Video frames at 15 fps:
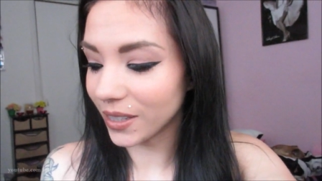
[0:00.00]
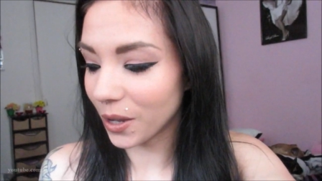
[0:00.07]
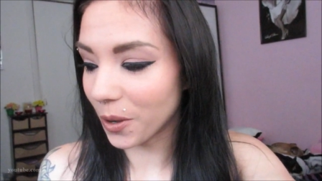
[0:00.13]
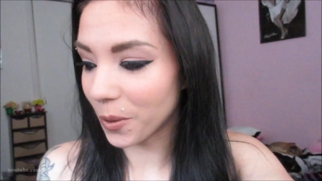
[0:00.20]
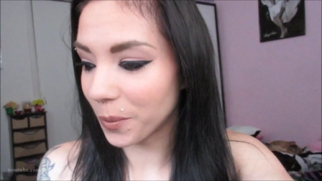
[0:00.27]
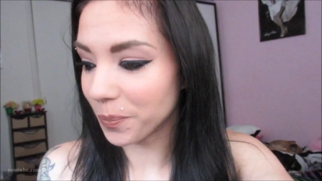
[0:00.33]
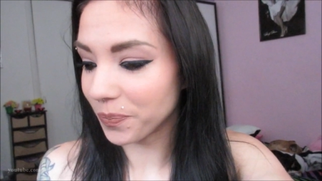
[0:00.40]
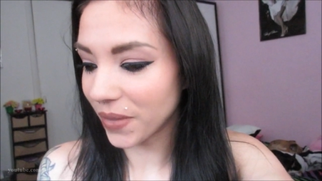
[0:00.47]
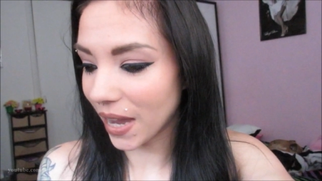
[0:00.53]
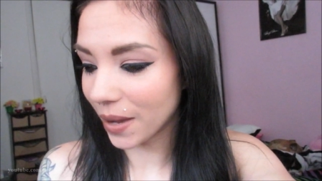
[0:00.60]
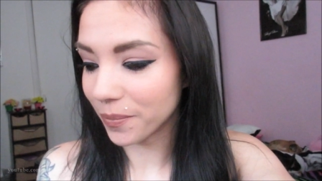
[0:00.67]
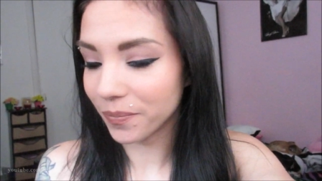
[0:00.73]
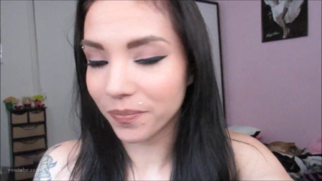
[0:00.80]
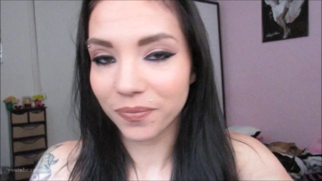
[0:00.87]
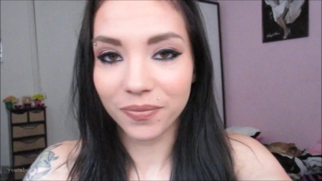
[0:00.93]
So,
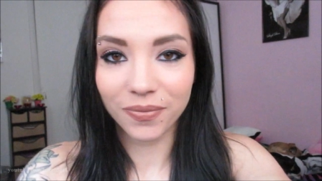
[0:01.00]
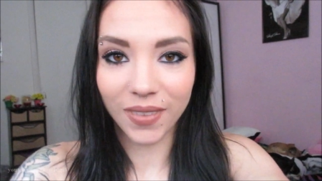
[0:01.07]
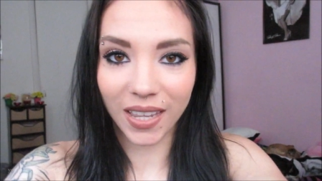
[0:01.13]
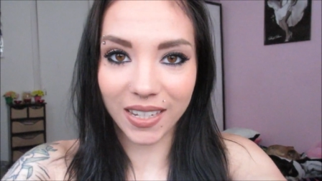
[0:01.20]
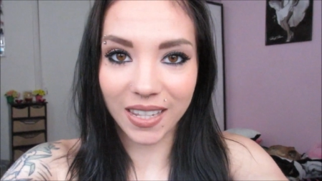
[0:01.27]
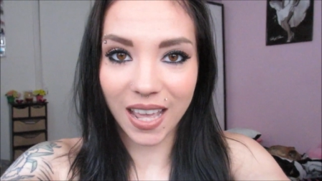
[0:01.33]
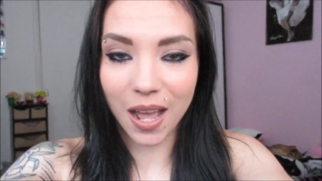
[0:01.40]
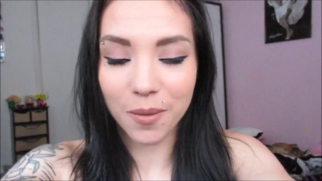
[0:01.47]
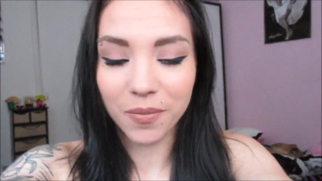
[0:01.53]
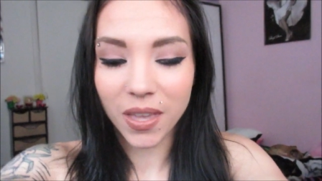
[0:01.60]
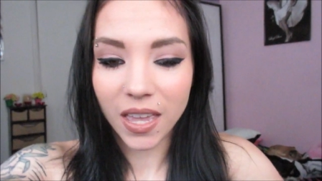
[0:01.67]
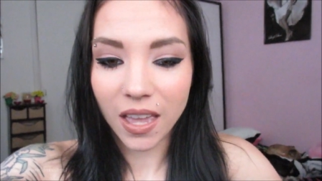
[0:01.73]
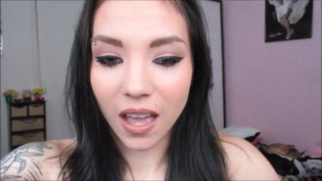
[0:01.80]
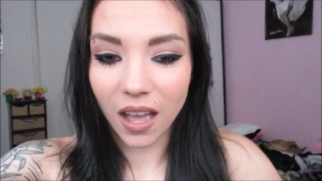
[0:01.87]
yeah. That's that.